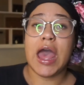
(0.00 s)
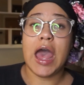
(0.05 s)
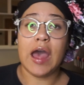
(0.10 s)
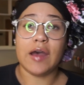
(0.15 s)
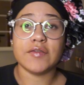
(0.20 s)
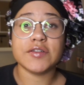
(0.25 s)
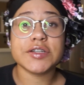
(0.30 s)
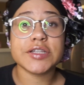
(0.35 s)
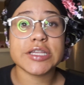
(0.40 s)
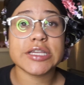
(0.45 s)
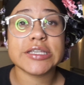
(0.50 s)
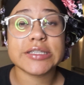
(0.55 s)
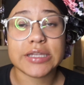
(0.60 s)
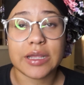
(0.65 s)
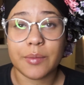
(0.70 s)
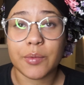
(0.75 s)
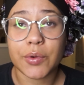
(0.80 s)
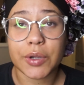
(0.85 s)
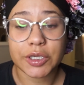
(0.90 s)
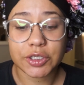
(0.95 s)
after this,
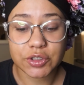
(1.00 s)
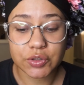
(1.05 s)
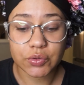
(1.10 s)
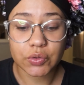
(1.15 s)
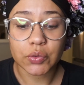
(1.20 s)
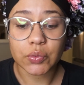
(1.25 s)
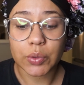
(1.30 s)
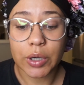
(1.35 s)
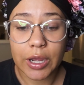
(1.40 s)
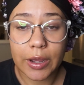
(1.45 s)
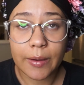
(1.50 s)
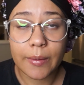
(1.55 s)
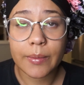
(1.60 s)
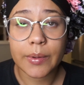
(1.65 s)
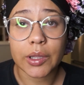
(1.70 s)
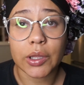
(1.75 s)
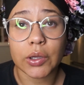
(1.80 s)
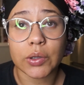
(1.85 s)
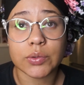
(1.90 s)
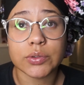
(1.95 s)
I'm going to grub
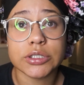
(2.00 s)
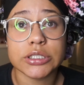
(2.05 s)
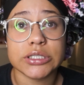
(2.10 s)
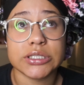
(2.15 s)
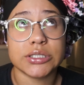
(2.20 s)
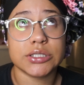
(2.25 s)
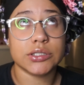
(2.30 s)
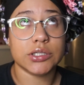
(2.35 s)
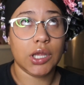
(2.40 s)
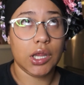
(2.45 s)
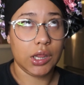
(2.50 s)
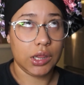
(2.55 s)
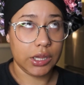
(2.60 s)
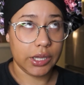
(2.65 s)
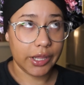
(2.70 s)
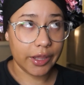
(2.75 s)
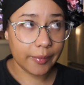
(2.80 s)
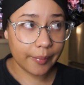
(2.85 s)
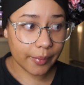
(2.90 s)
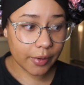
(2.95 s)
and go to
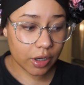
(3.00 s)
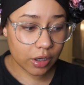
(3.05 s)
sleep,